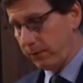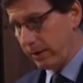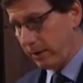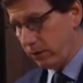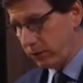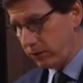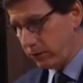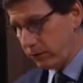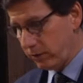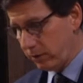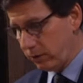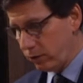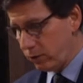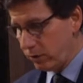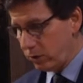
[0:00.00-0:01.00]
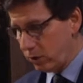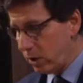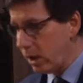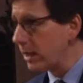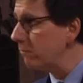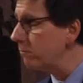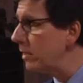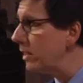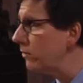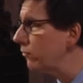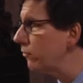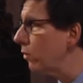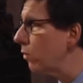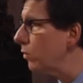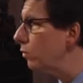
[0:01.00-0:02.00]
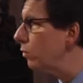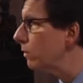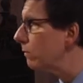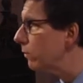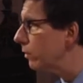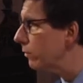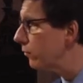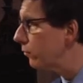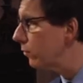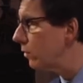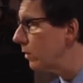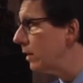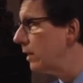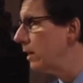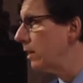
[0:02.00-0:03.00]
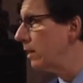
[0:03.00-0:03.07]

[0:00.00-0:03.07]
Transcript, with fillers: else it could not have been so universal